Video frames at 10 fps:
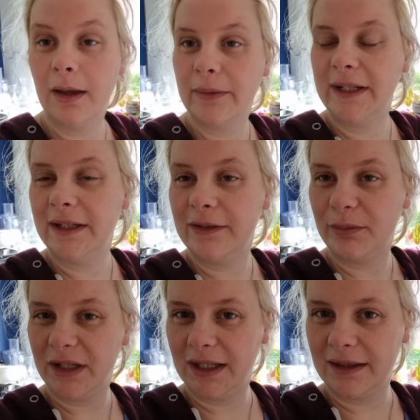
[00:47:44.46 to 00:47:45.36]
we need to
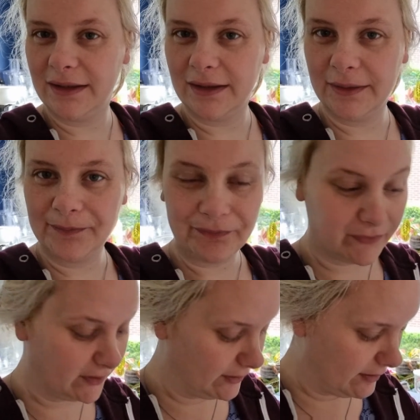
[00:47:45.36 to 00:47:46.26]
bake the
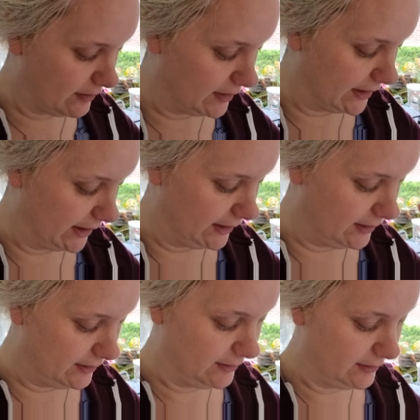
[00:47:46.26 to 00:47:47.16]

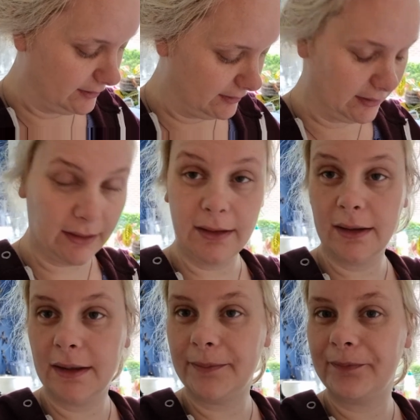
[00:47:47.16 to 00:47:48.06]
garlic,
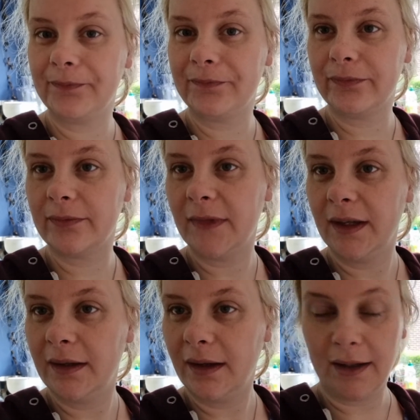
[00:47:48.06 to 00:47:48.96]
um,
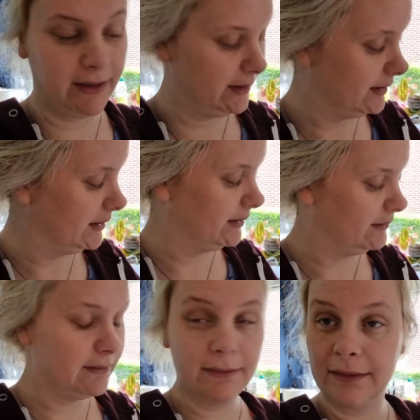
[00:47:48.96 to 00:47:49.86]

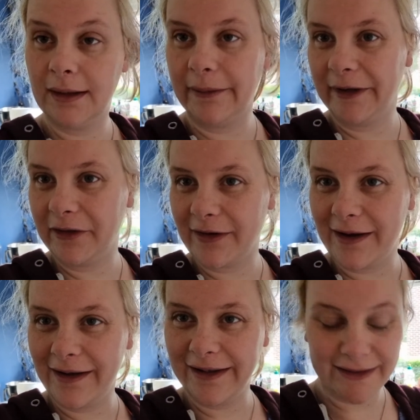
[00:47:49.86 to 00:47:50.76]
onion,
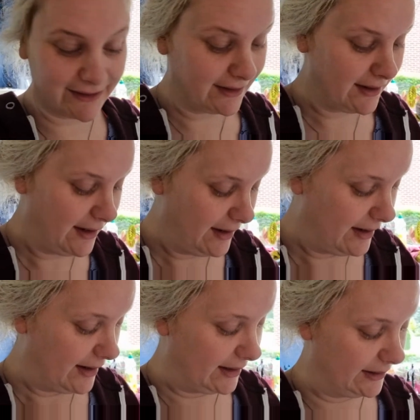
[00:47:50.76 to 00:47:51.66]
lemongrass,
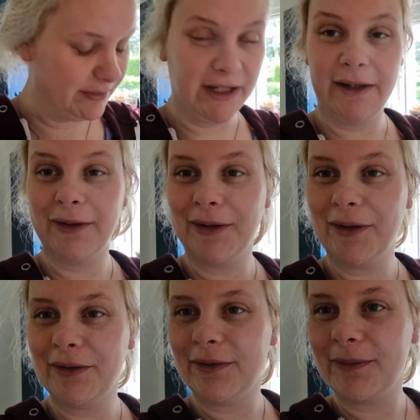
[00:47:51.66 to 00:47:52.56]
and a bit
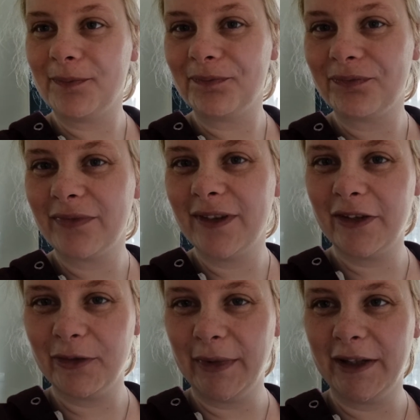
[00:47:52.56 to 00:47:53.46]
of
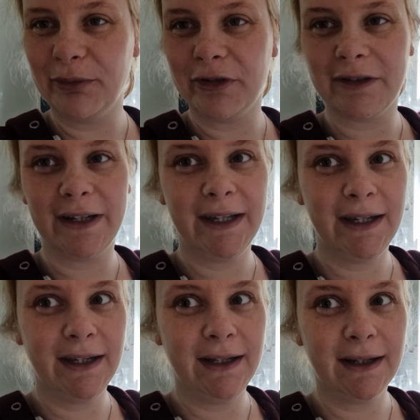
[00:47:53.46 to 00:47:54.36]
the tomato
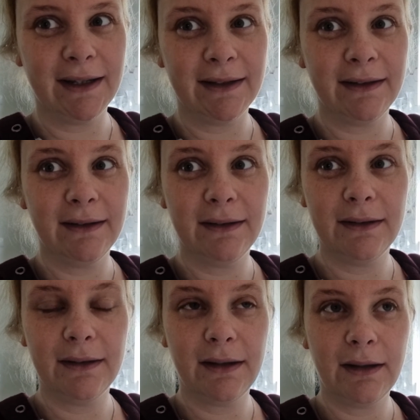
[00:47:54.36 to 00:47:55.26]
puree and
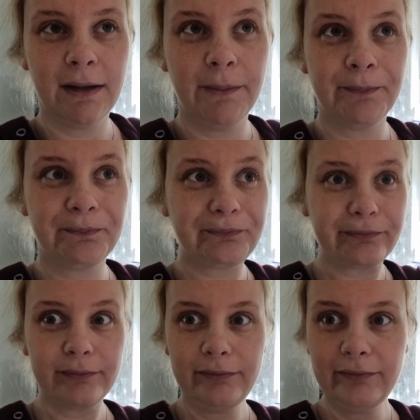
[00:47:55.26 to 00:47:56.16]
um,
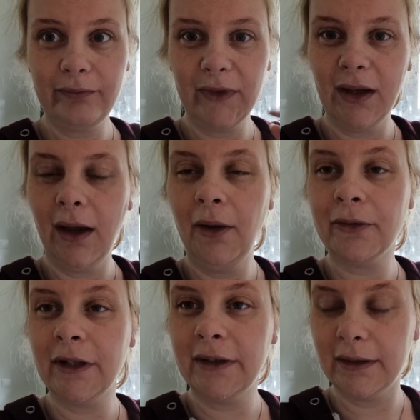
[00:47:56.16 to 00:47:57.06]
a
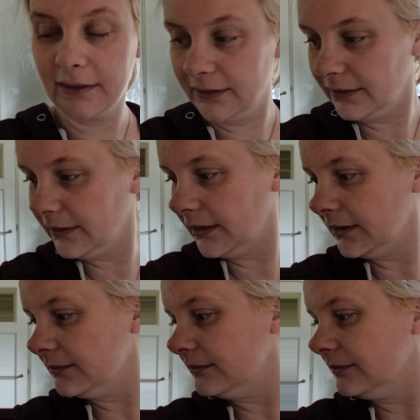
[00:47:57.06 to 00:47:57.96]
run,
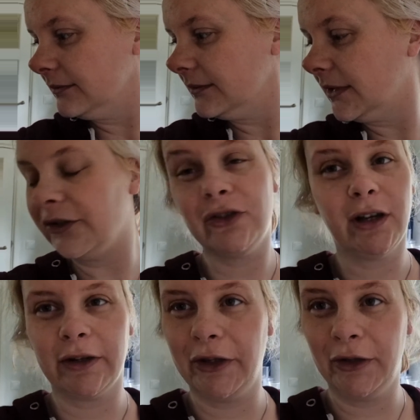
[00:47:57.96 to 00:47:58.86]
a
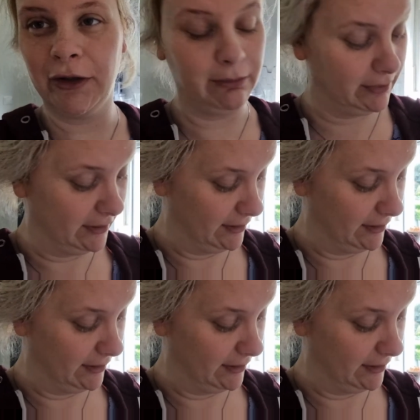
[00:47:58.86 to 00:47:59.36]
stock cube,